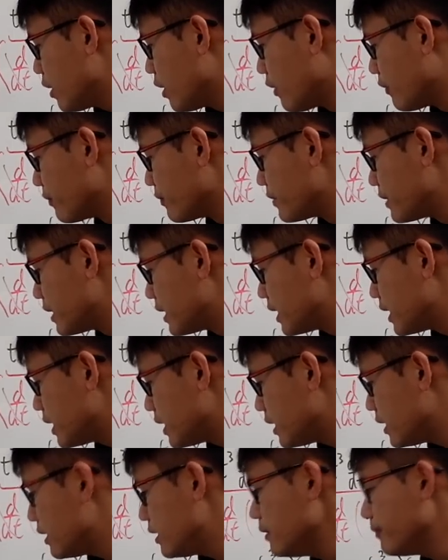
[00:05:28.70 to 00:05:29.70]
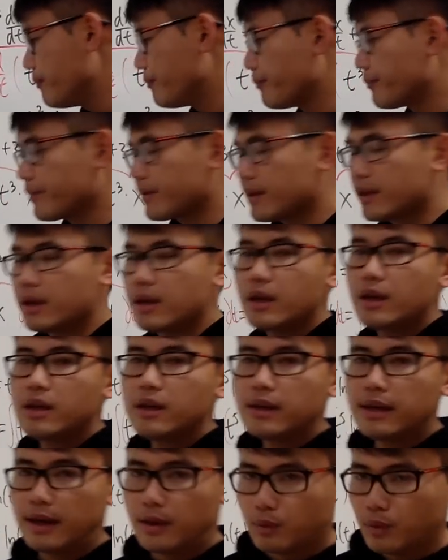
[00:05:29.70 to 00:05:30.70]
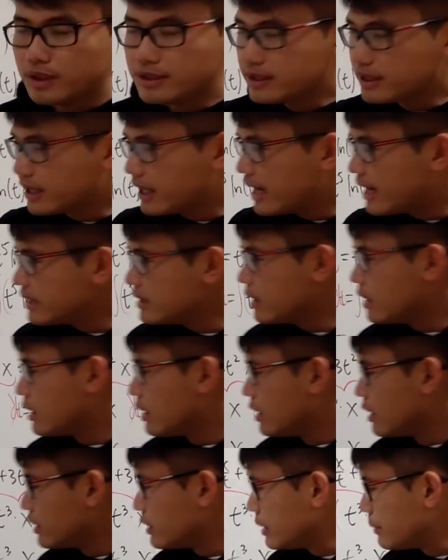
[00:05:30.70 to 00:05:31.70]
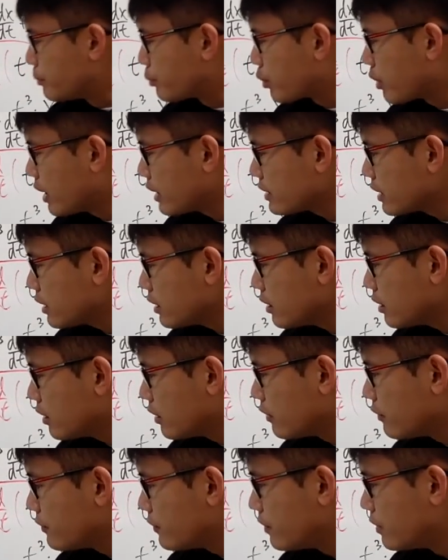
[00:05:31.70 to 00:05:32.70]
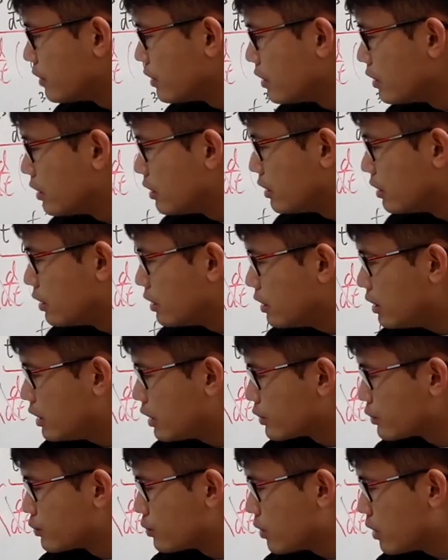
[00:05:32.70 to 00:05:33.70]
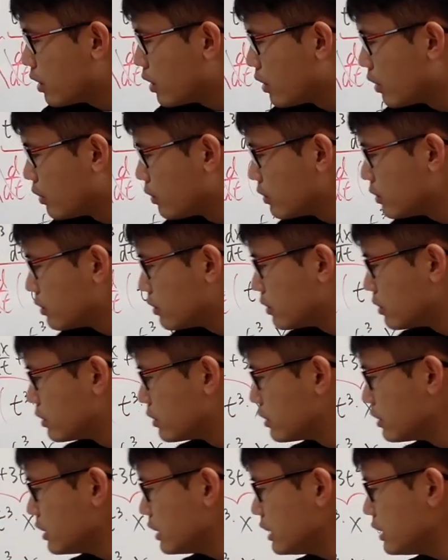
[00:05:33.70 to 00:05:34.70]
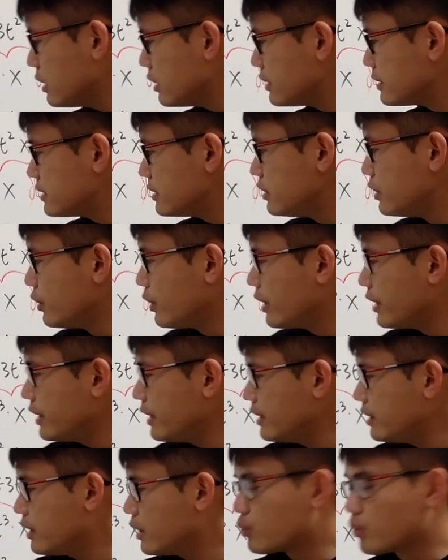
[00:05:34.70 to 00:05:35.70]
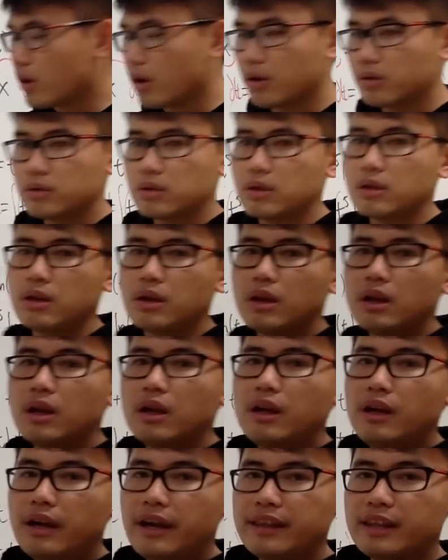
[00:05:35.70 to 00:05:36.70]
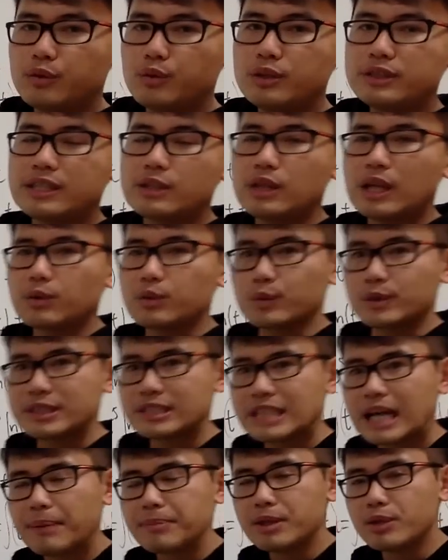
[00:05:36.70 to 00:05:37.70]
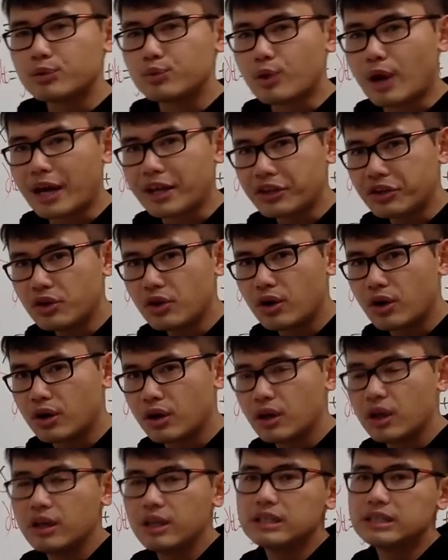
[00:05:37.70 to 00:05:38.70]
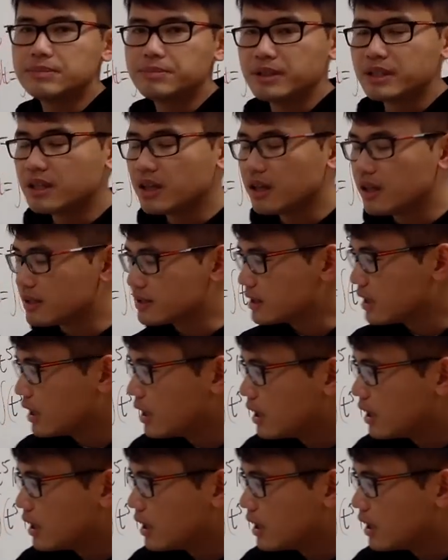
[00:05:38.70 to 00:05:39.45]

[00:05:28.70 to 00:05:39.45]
of t. And once again, the product of a row it is still an integral. And the reason that we stopped it right here is because